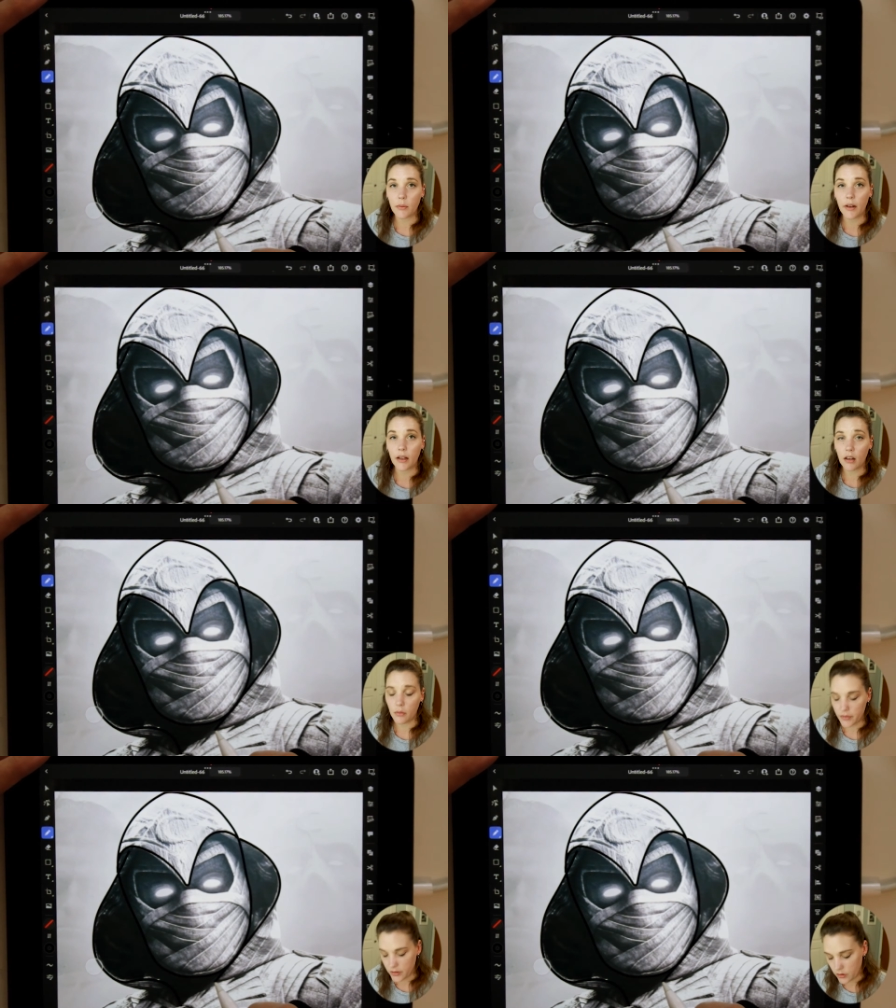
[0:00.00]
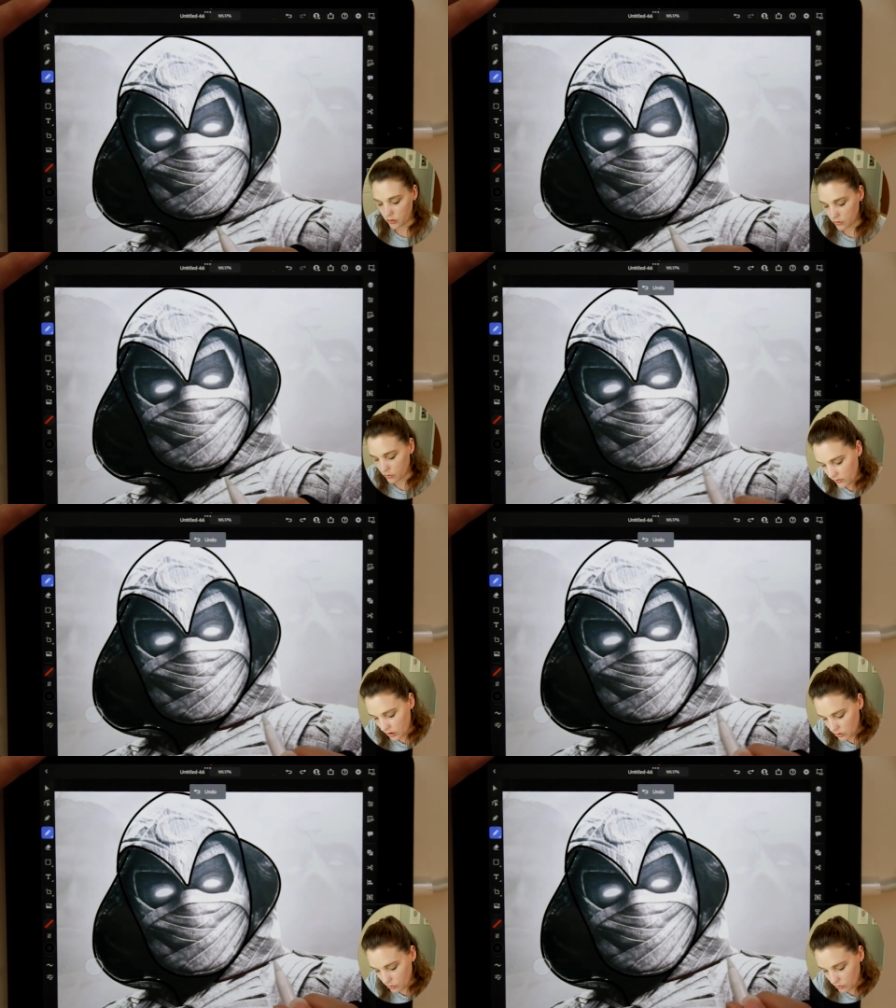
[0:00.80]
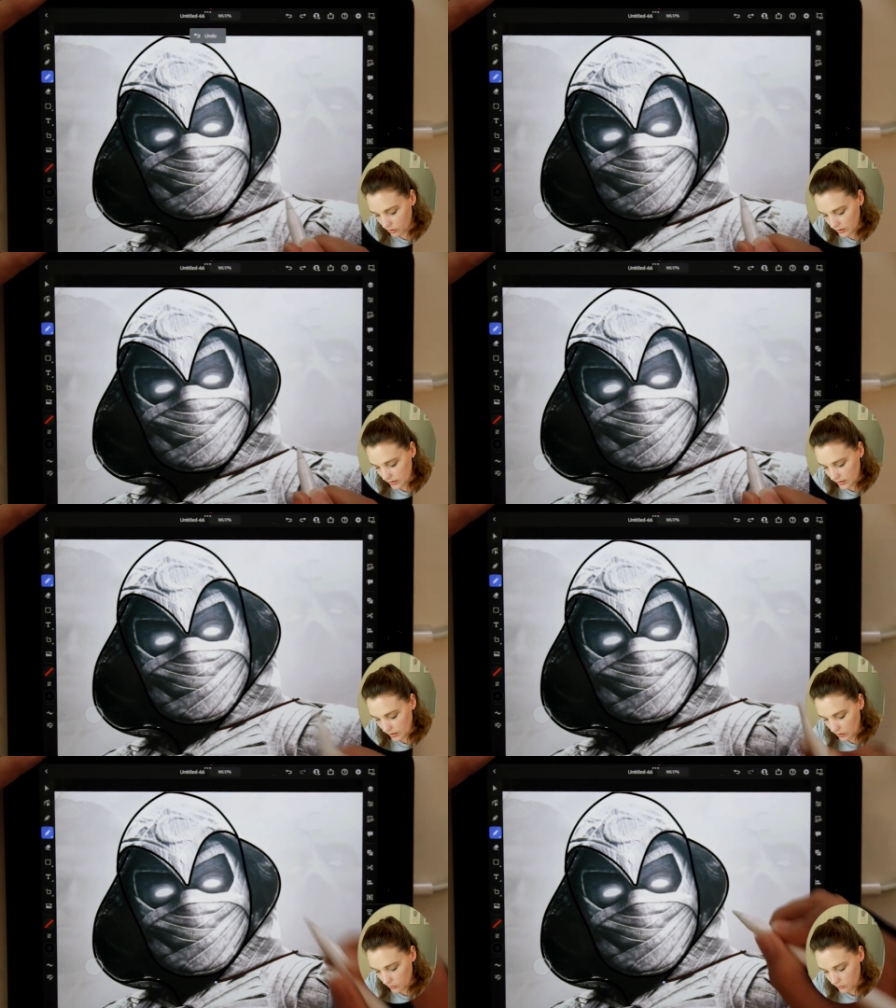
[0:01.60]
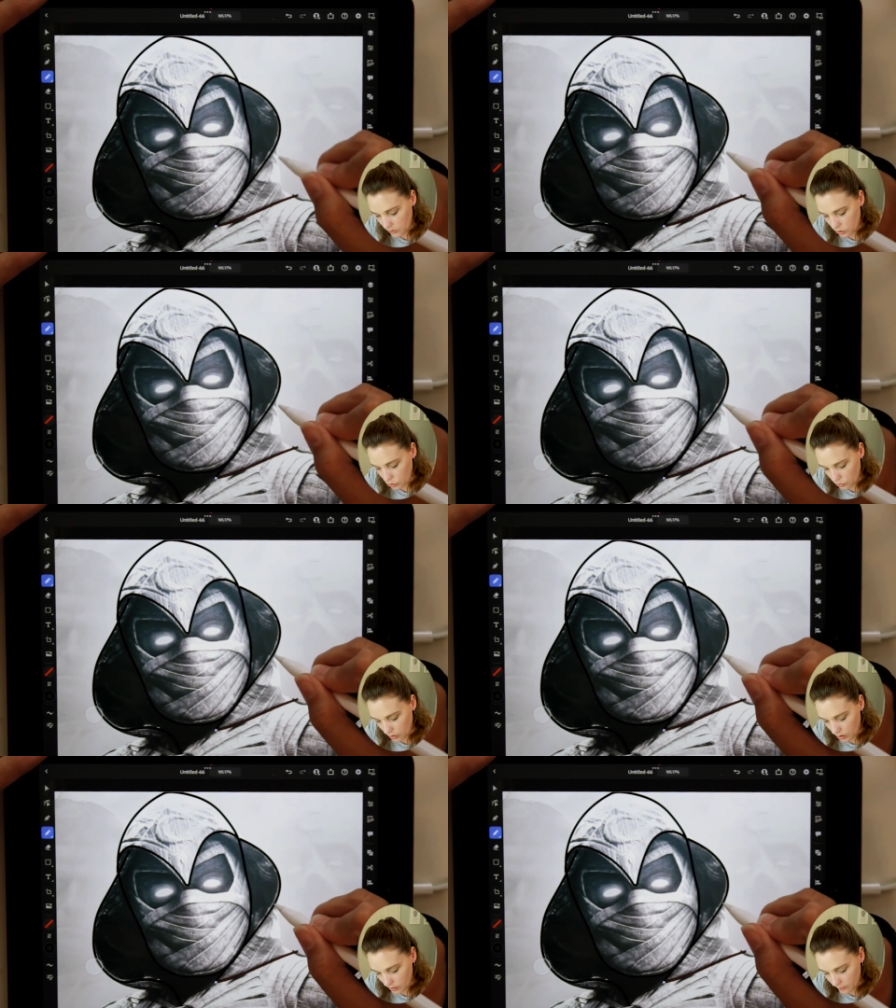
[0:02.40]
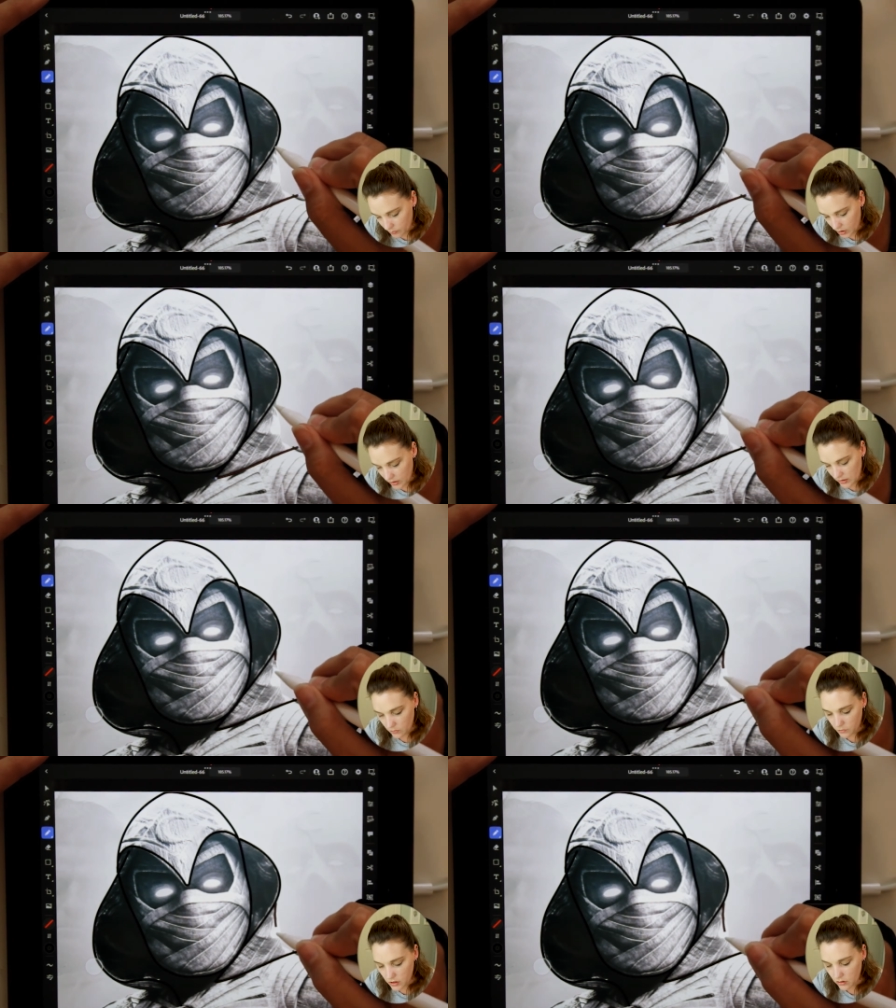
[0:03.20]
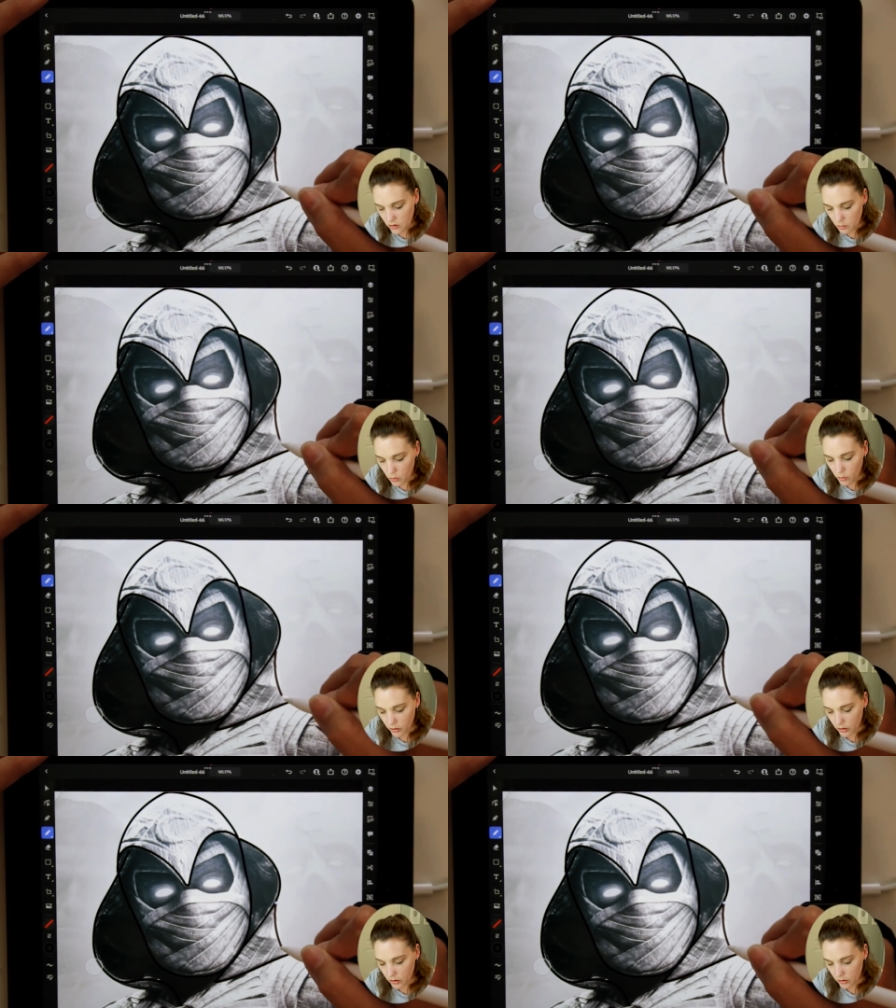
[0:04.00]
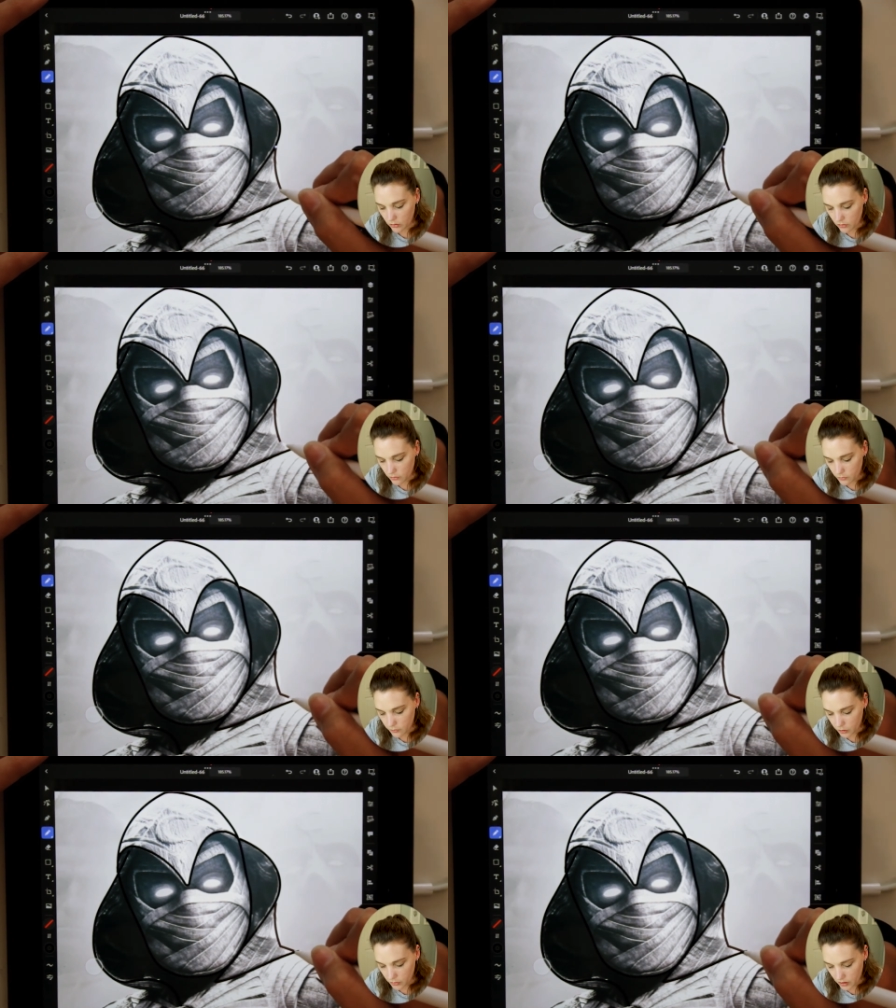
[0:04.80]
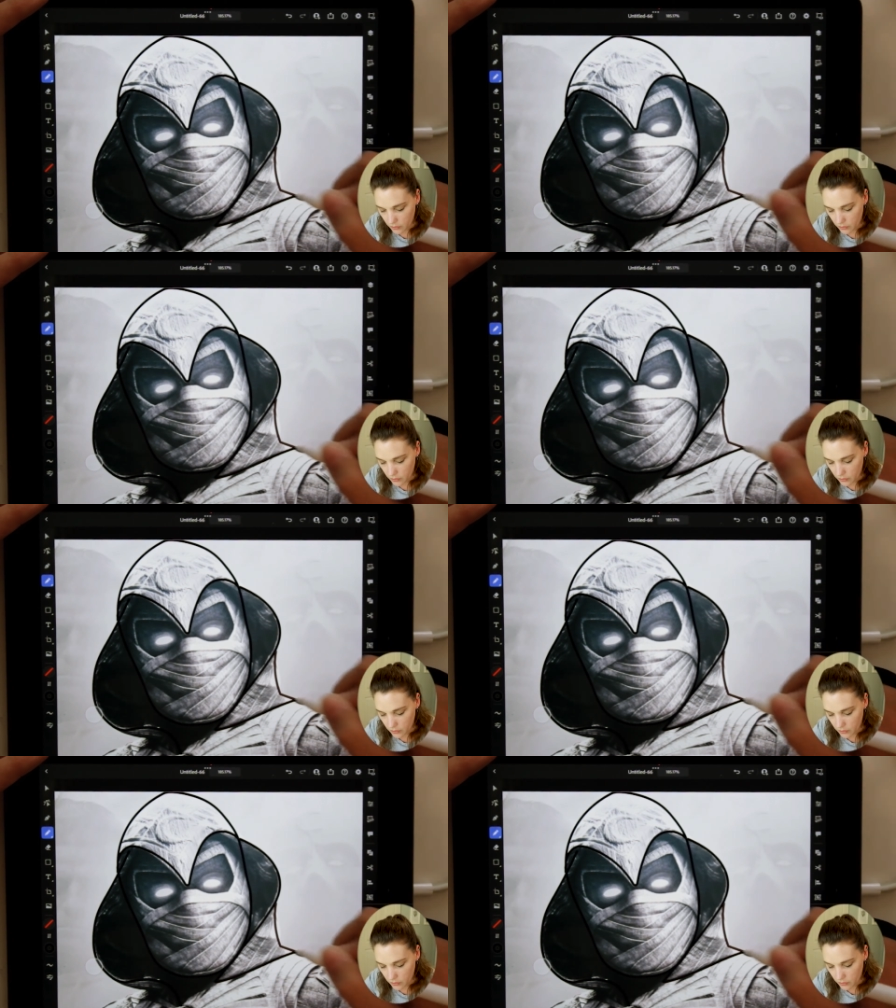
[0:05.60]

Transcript: when it comes to the tool itself to draw, because it feels more fluid.